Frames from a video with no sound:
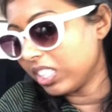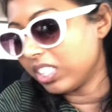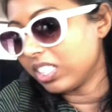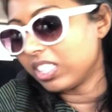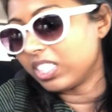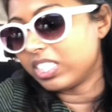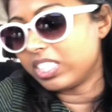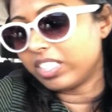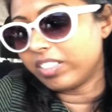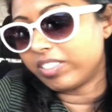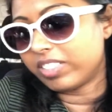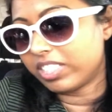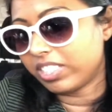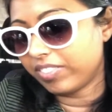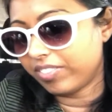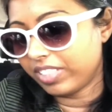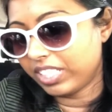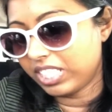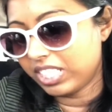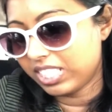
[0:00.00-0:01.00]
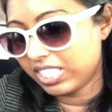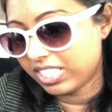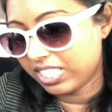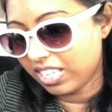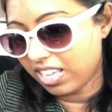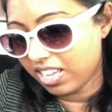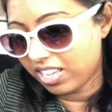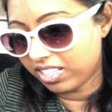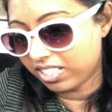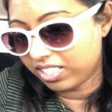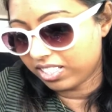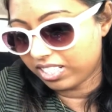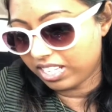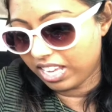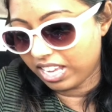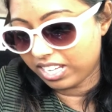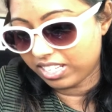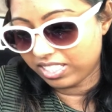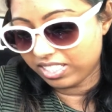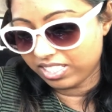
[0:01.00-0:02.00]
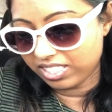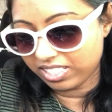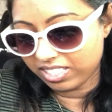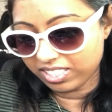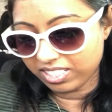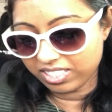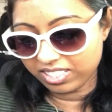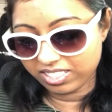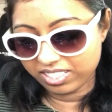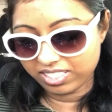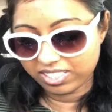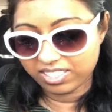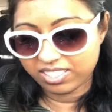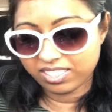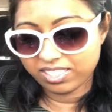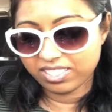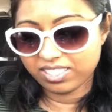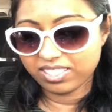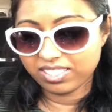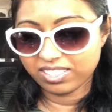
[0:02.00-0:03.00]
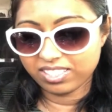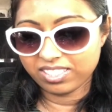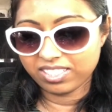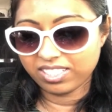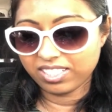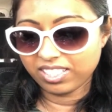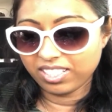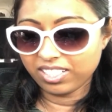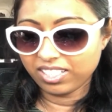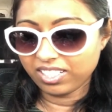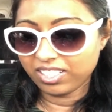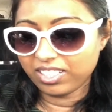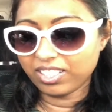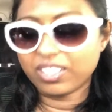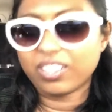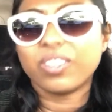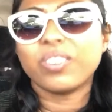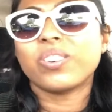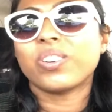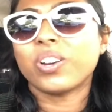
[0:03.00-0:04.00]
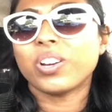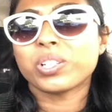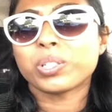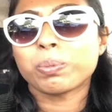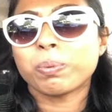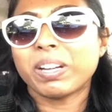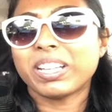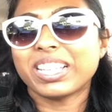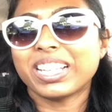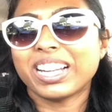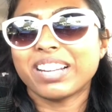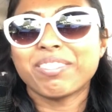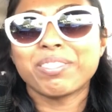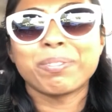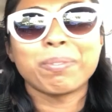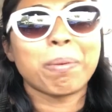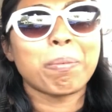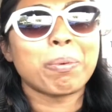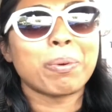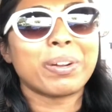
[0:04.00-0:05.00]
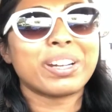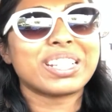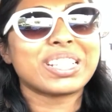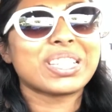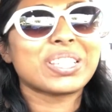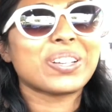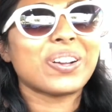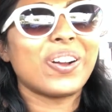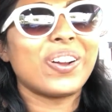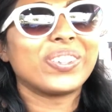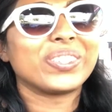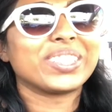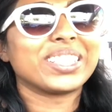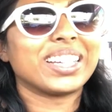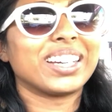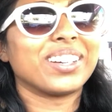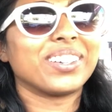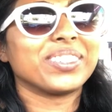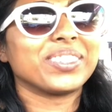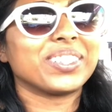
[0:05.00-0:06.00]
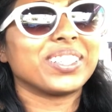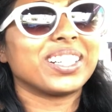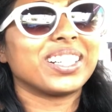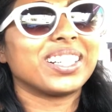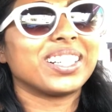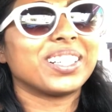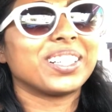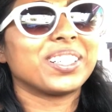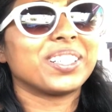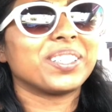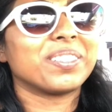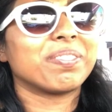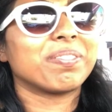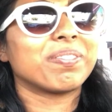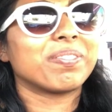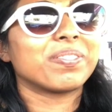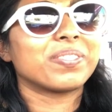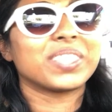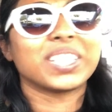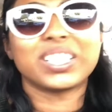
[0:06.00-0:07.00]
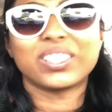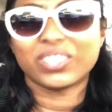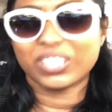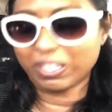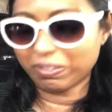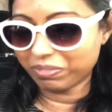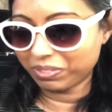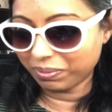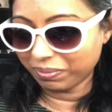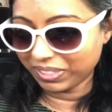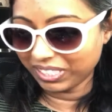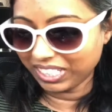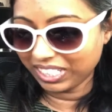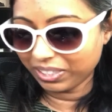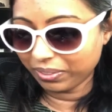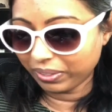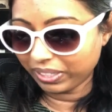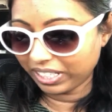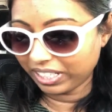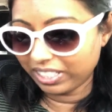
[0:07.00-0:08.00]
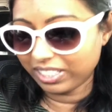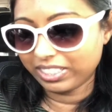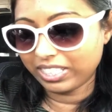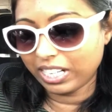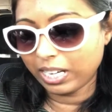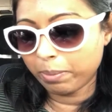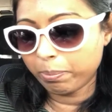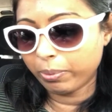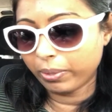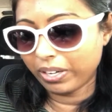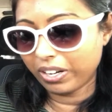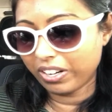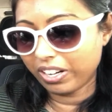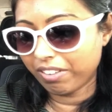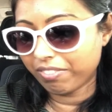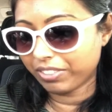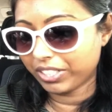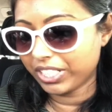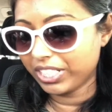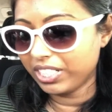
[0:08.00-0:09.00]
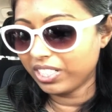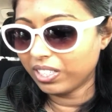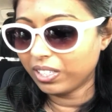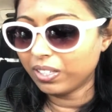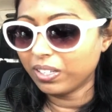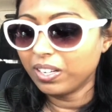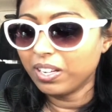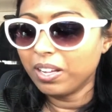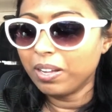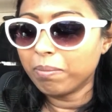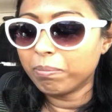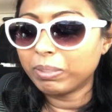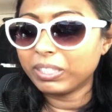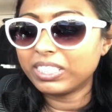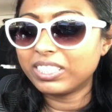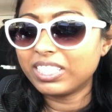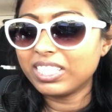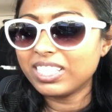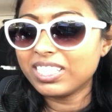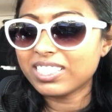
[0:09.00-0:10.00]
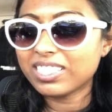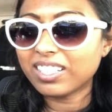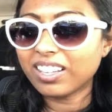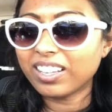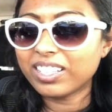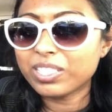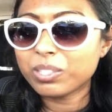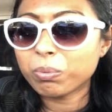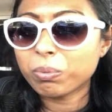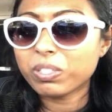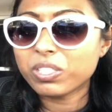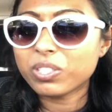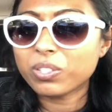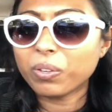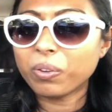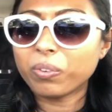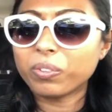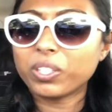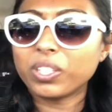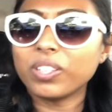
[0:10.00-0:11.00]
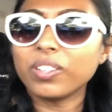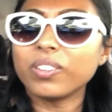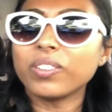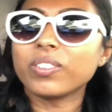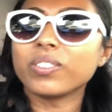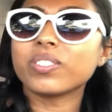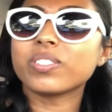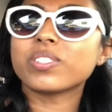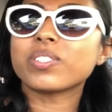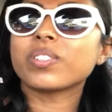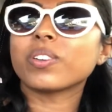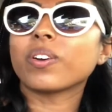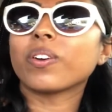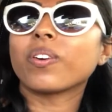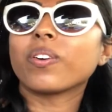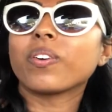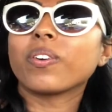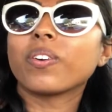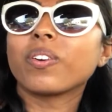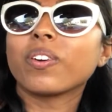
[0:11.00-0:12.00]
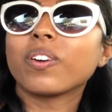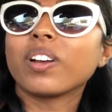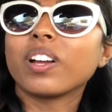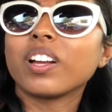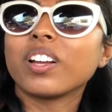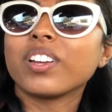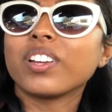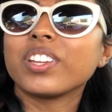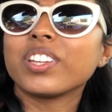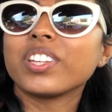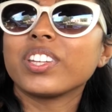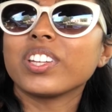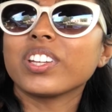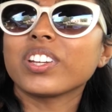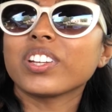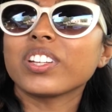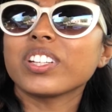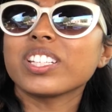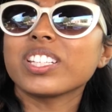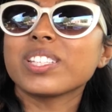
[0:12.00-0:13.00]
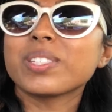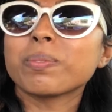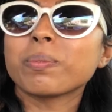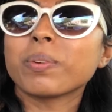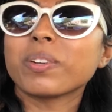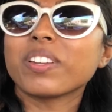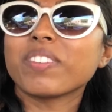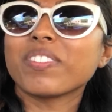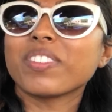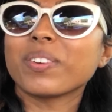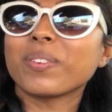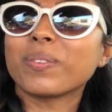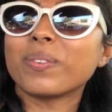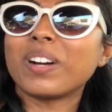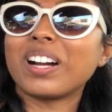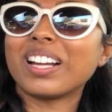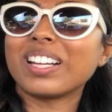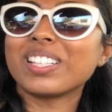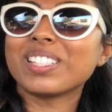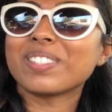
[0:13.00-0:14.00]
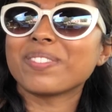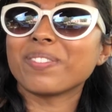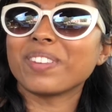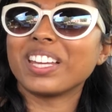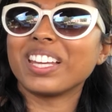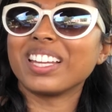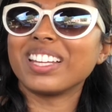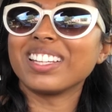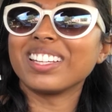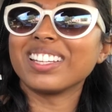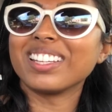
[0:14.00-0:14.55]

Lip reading: nativity set that is, oh gosh, why can't I remember what it's called now? It'll come to me. Anyway, that I put out every year. But these guys were so cute. So here is one of the wise men.